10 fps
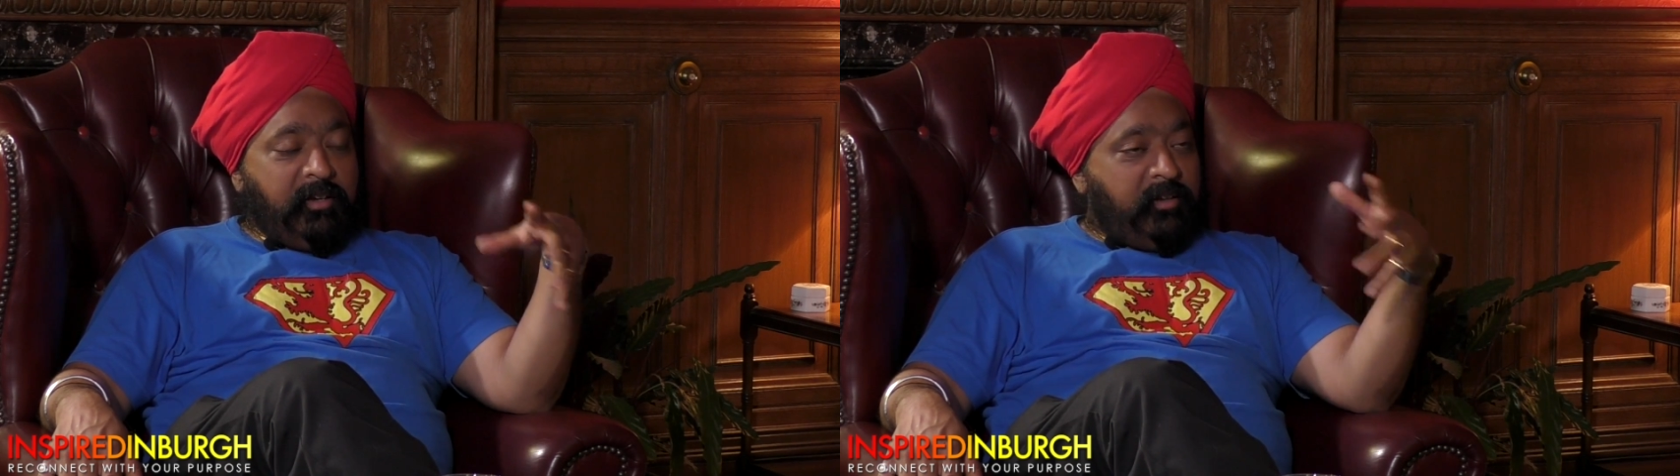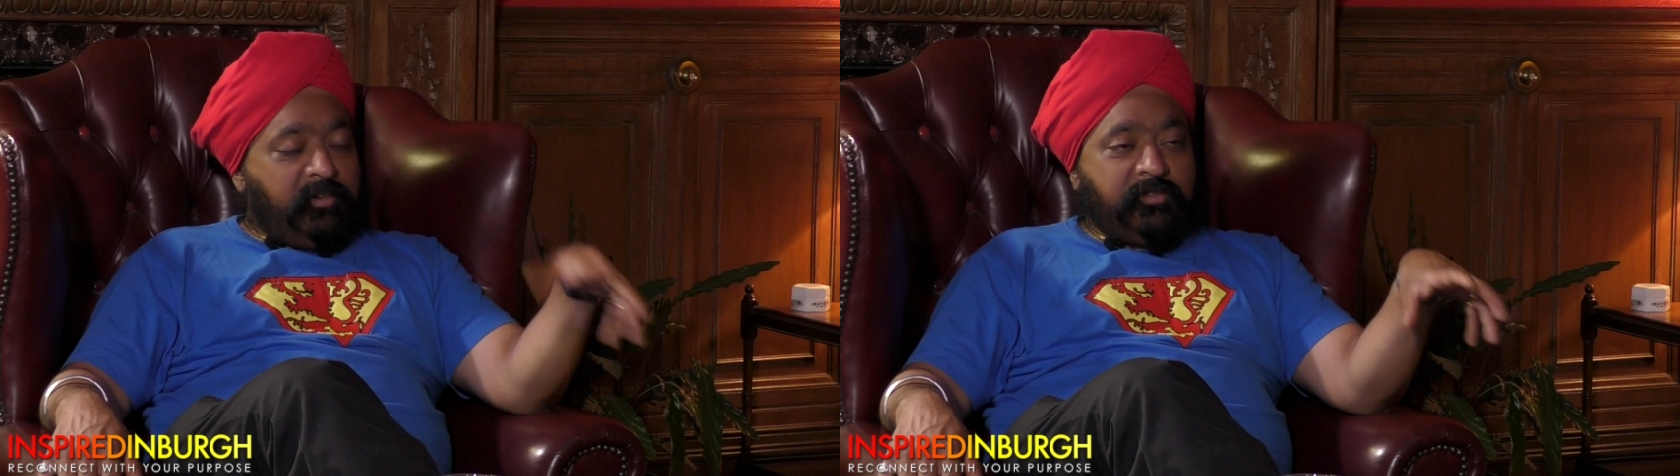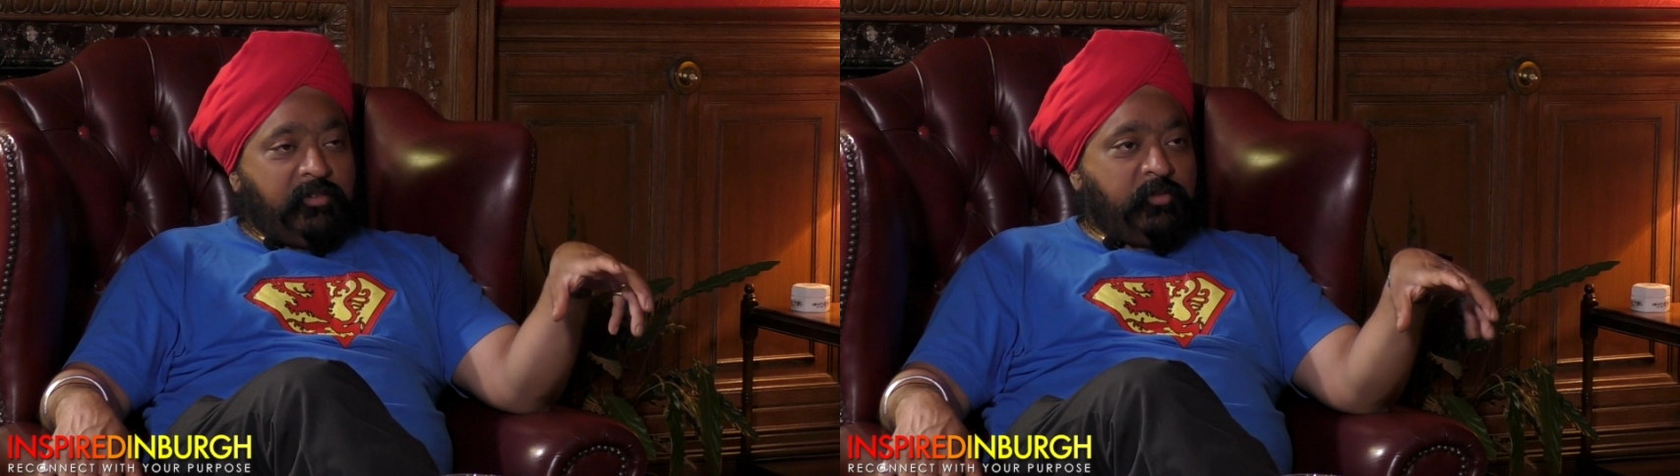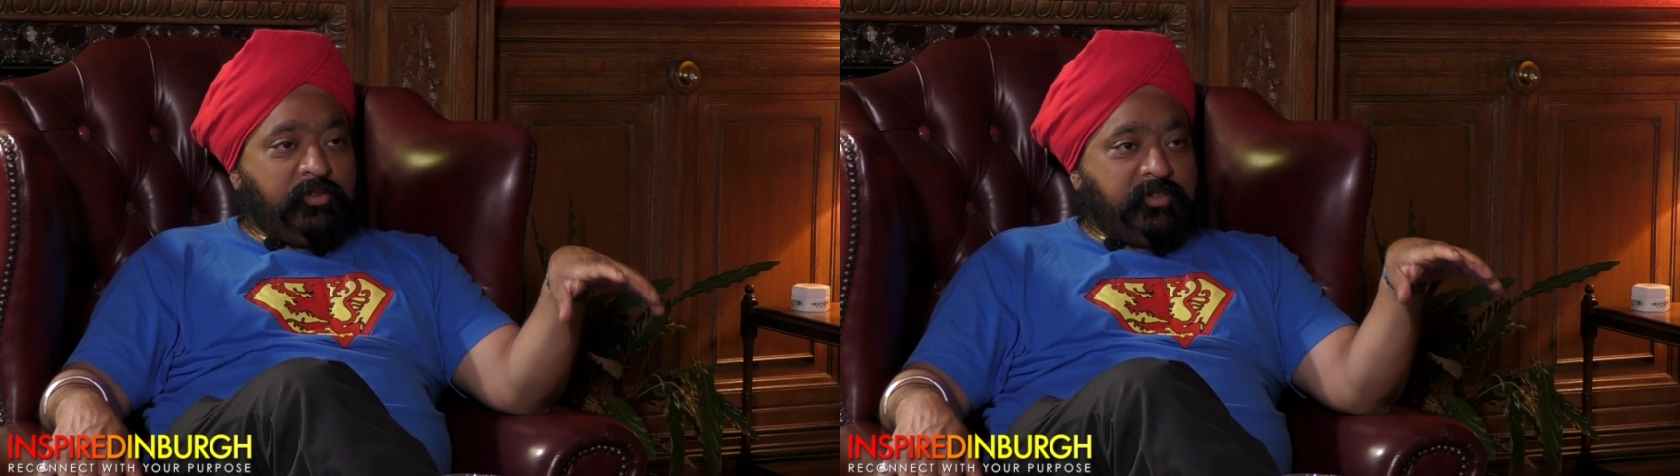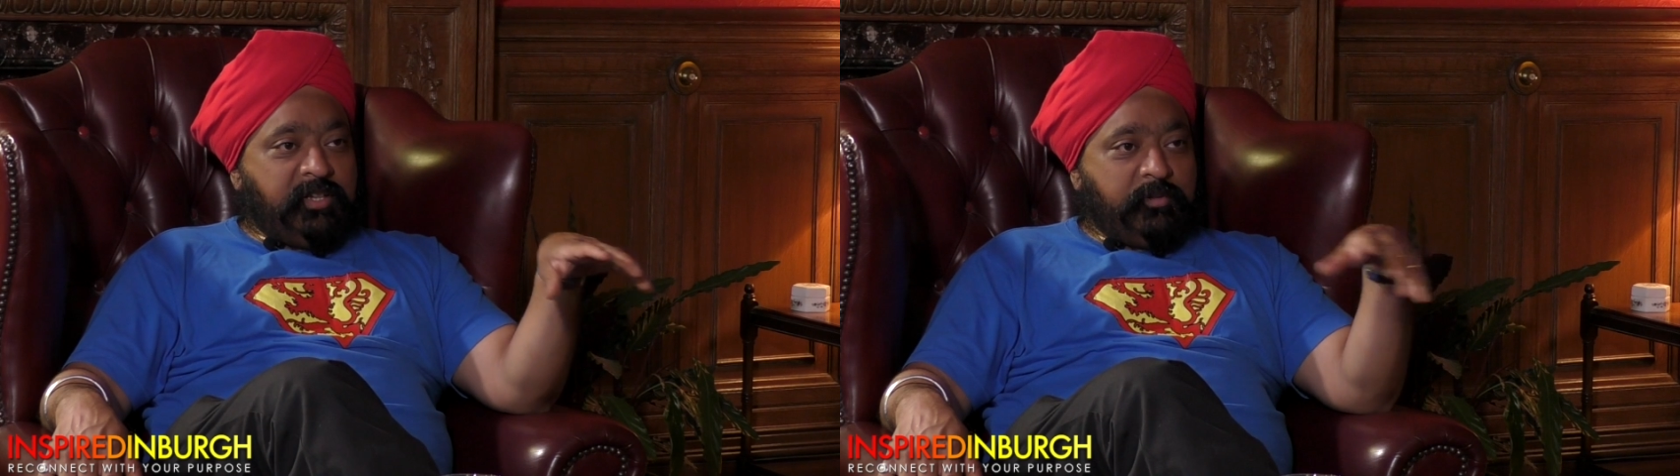the stuff's not
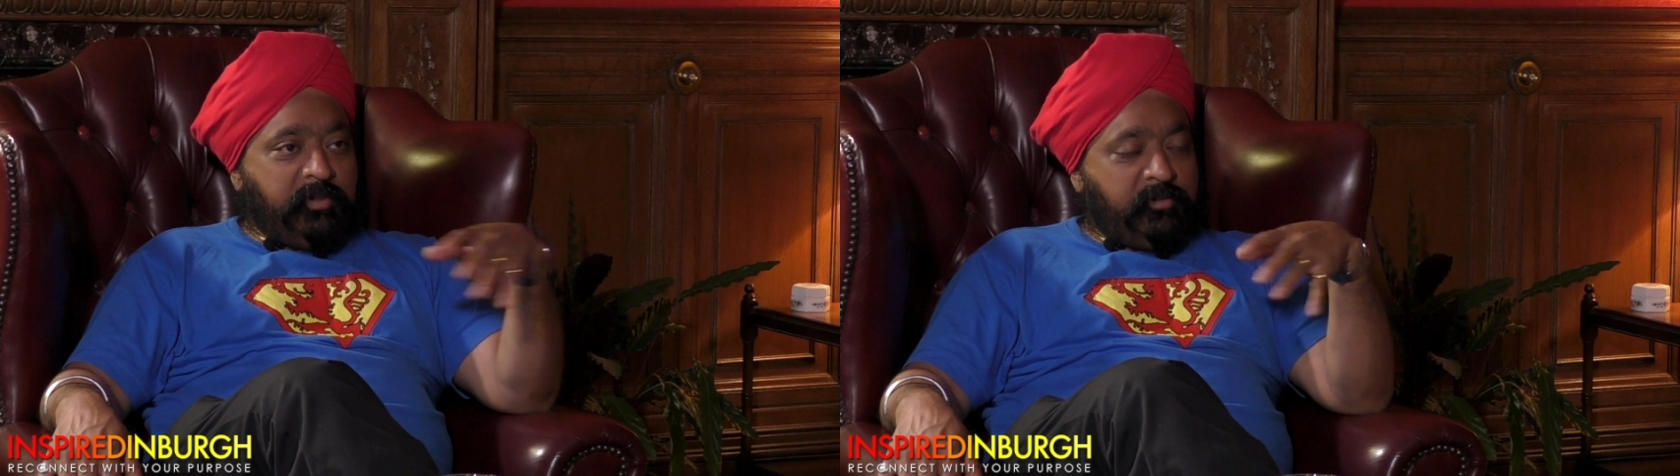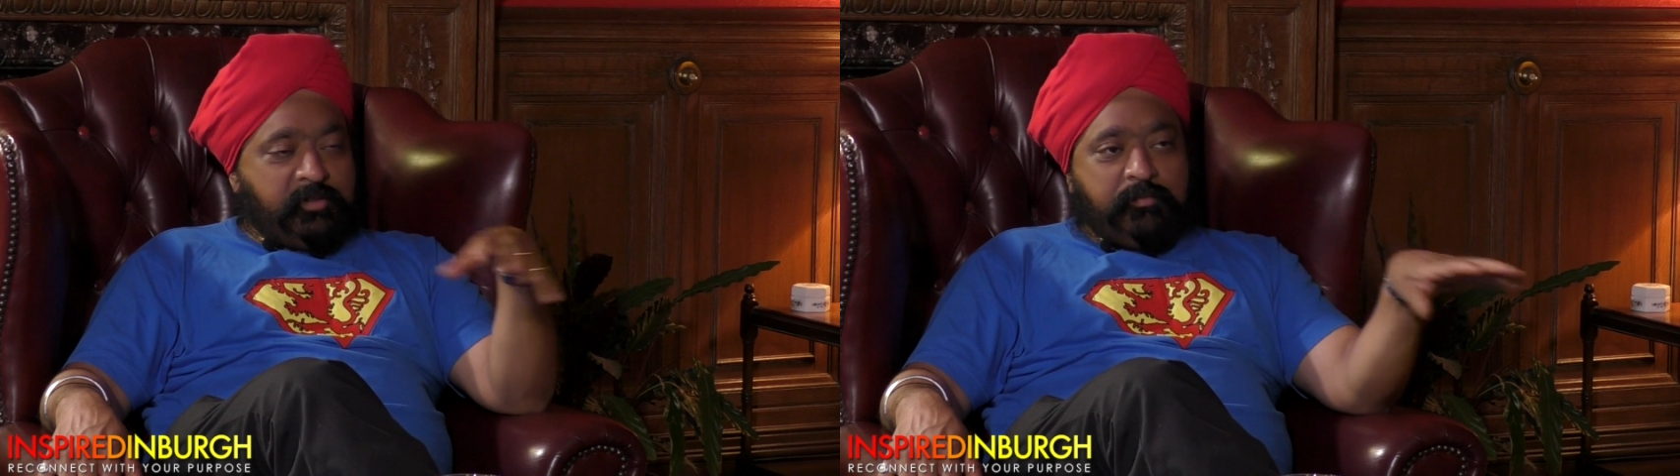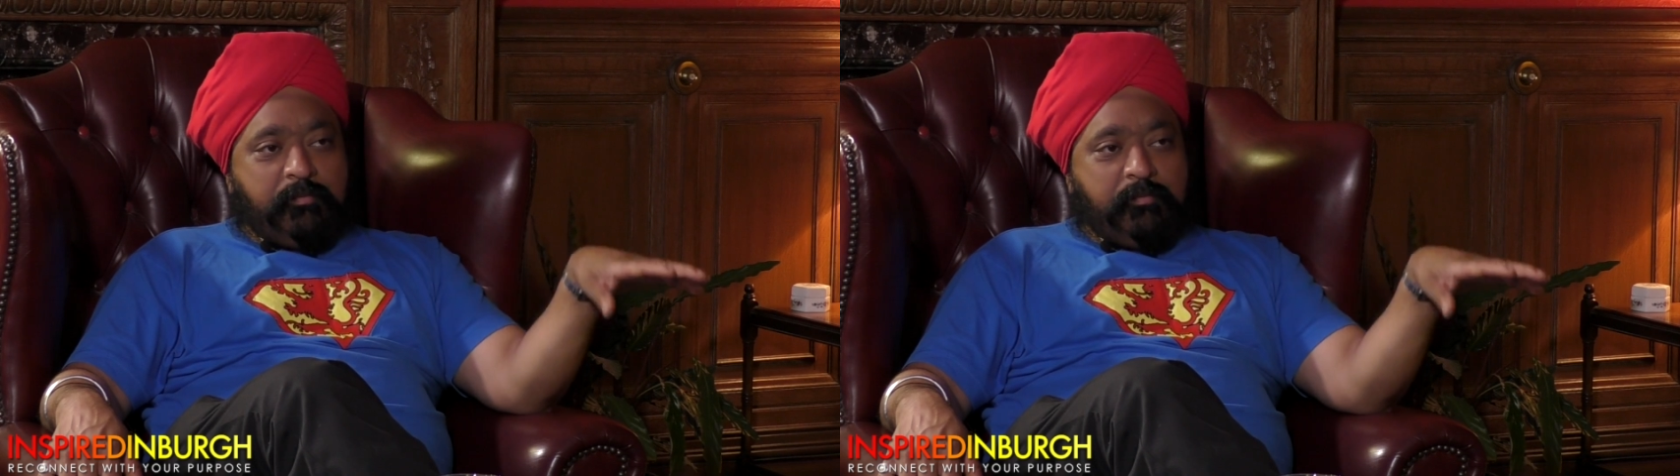as nice when you're just